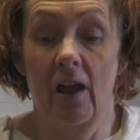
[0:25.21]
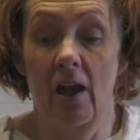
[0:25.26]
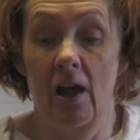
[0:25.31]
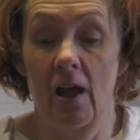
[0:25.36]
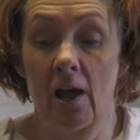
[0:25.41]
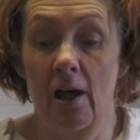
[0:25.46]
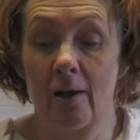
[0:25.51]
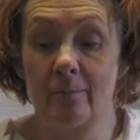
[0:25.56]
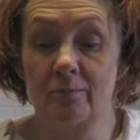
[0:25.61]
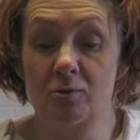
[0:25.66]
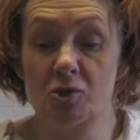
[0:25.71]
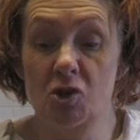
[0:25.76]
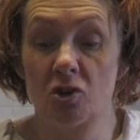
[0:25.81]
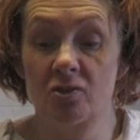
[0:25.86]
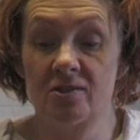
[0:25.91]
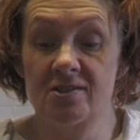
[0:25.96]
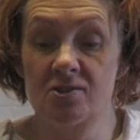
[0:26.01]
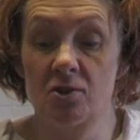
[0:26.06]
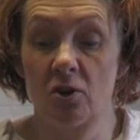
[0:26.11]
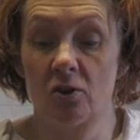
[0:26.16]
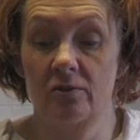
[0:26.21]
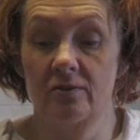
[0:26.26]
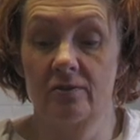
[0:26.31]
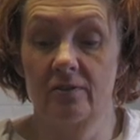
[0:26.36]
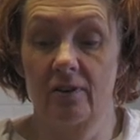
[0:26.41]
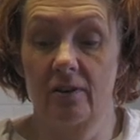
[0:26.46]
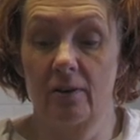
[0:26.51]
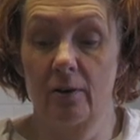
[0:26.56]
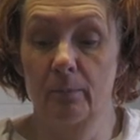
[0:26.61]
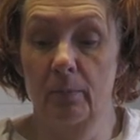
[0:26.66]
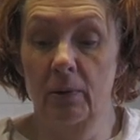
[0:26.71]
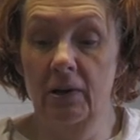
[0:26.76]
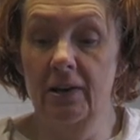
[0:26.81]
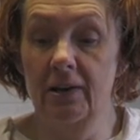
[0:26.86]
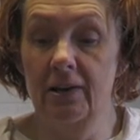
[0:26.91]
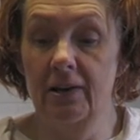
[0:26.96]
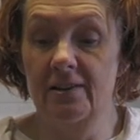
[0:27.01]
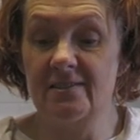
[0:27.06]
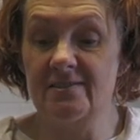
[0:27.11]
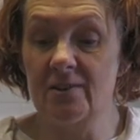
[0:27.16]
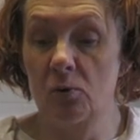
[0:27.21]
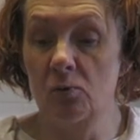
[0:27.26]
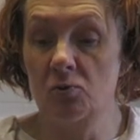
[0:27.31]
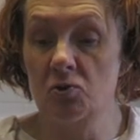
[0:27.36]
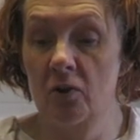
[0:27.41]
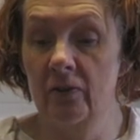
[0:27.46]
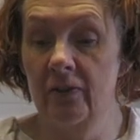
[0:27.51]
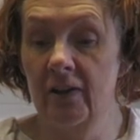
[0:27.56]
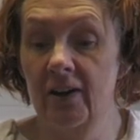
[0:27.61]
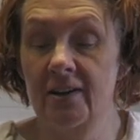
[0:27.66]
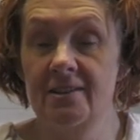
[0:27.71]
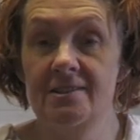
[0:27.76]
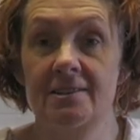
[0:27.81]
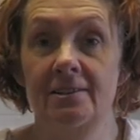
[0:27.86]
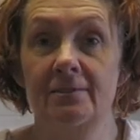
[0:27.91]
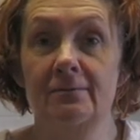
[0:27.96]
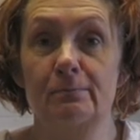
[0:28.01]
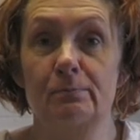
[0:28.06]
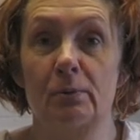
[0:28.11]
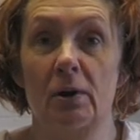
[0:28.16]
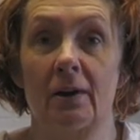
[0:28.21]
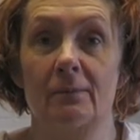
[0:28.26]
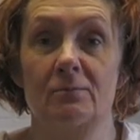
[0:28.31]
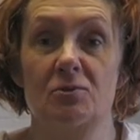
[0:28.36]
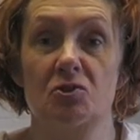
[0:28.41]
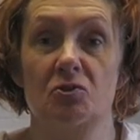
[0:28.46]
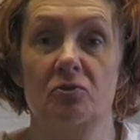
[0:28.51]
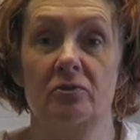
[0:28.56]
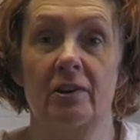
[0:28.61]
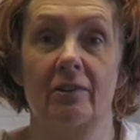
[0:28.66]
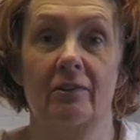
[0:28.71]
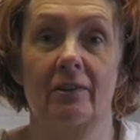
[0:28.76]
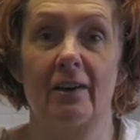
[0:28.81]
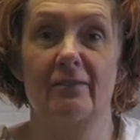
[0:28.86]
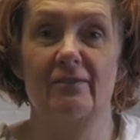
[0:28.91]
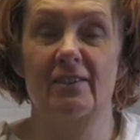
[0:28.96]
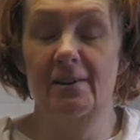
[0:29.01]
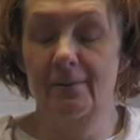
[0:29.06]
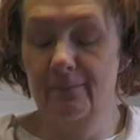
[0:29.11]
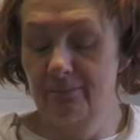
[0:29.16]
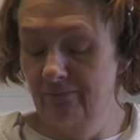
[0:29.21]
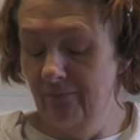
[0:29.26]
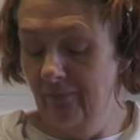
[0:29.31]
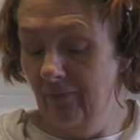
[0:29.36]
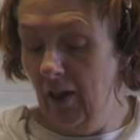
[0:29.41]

John's not completely sold on the idea, but I'm sure you'll love it.